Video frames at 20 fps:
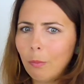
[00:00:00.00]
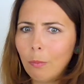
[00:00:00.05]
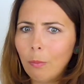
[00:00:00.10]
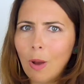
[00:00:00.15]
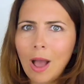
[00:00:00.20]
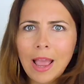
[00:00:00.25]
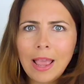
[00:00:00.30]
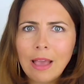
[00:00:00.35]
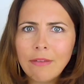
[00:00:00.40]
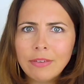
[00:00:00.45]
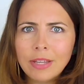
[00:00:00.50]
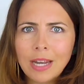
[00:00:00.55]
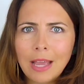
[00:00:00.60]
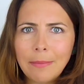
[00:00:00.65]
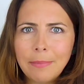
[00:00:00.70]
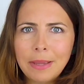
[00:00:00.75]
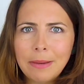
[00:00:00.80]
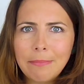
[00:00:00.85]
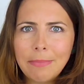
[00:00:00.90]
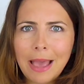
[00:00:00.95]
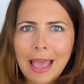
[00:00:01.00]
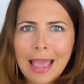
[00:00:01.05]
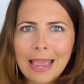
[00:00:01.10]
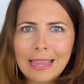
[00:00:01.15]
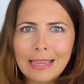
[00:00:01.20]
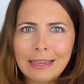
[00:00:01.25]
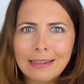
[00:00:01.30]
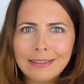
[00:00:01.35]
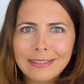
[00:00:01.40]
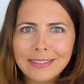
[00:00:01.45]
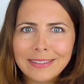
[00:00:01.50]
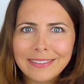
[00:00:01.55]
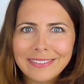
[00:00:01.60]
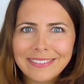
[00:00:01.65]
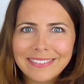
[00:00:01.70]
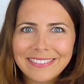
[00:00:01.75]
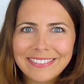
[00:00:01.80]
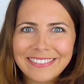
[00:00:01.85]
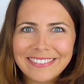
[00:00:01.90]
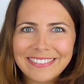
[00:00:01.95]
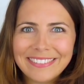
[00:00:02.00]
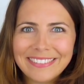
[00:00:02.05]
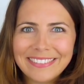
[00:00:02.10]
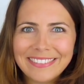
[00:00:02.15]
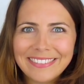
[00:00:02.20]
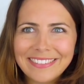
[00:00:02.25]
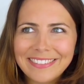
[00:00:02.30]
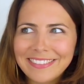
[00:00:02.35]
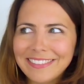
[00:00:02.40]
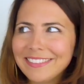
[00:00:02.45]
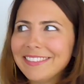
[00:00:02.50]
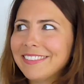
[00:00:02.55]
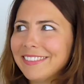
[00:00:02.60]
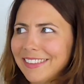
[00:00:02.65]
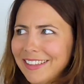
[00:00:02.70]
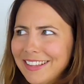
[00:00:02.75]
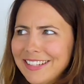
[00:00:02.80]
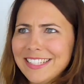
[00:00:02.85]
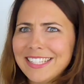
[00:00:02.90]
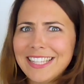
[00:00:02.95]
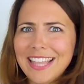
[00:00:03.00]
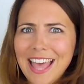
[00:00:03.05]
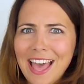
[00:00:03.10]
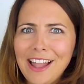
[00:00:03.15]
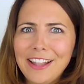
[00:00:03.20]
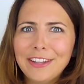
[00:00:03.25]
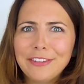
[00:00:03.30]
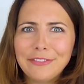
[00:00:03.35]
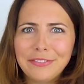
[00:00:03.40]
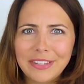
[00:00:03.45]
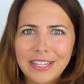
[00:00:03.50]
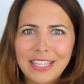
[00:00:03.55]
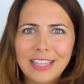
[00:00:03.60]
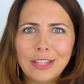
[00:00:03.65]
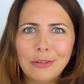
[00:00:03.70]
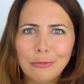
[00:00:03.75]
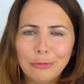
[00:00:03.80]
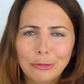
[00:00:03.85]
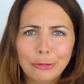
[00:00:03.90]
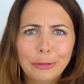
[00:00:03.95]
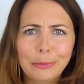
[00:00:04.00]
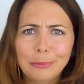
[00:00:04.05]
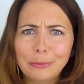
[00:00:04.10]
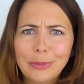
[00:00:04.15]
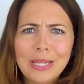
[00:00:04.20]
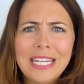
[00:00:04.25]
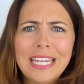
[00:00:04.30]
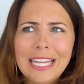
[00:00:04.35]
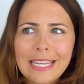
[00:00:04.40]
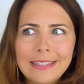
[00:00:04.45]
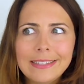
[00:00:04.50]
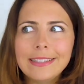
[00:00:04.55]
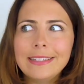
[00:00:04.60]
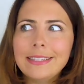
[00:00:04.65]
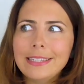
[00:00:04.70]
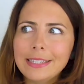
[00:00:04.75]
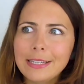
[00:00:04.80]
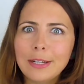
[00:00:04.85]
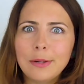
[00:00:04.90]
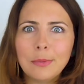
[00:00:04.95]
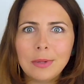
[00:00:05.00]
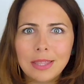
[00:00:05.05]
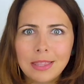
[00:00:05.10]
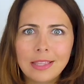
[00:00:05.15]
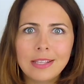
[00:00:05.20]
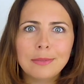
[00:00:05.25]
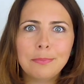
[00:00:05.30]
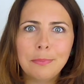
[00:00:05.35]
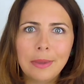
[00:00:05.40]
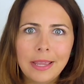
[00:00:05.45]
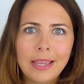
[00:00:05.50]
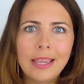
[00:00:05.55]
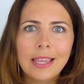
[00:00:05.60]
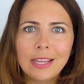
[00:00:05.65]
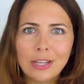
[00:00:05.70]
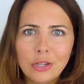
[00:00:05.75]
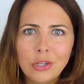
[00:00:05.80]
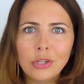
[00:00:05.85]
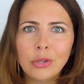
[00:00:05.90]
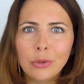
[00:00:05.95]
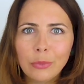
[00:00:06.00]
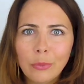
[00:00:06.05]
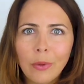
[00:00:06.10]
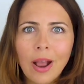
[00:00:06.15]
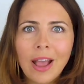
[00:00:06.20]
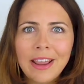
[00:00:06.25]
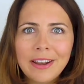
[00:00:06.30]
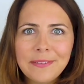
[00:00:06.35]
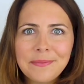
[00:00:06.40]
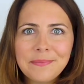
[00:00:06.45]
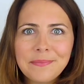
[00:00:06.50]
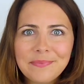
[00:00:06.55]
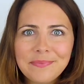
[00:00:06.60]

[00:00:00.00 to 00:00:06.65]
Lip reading: Why haven't I been paid? It's the elephant in the room. We need to deal with this big issue, right?